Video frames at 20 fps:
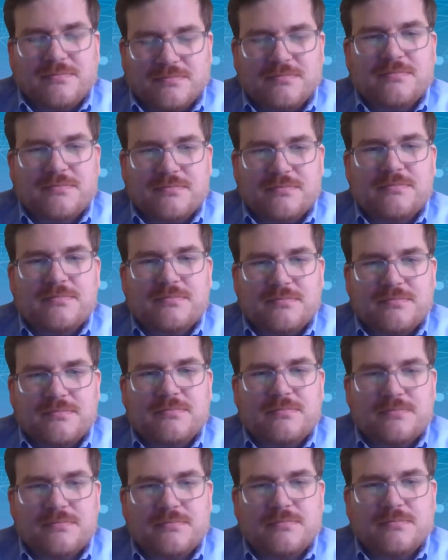
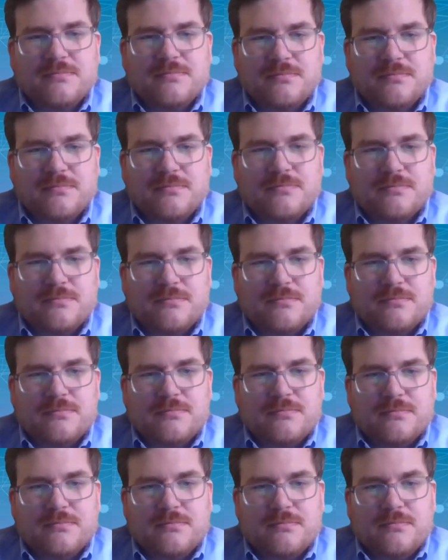
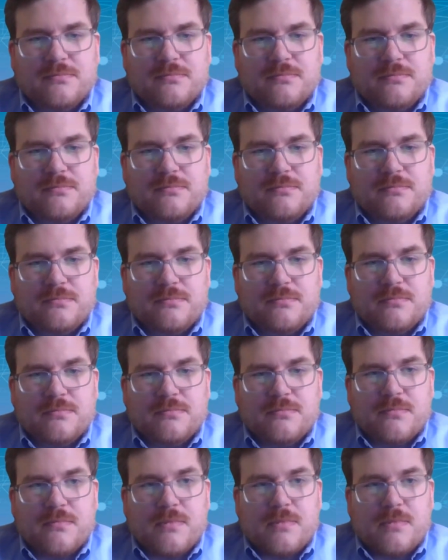No words are spoken by the person on screen.